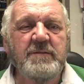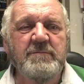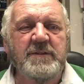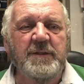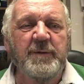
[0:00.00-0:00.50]

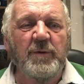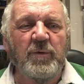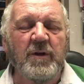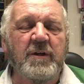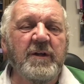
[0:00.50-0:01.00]
did a bit of
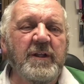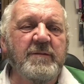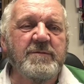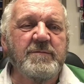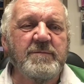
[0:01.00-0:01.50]
work on it,
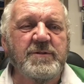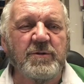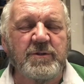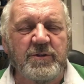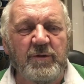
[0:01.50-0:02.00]

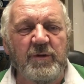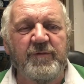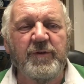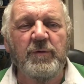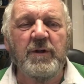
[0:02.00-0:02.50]
sorted all the
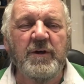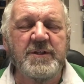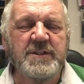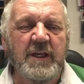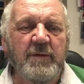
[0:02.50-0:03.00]
fuel
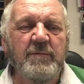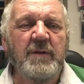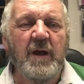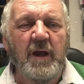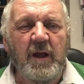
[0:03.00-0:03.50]
lines out.
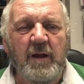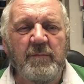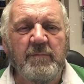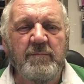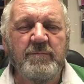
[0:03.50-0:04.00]

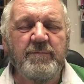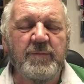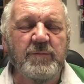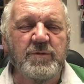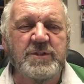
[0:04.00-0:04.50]

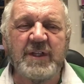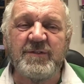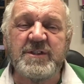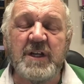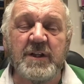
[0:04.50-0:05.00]
We still haven't
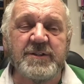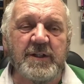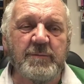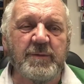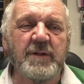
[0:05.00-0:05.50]
started
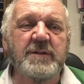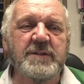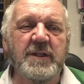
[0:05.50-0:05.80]
it, but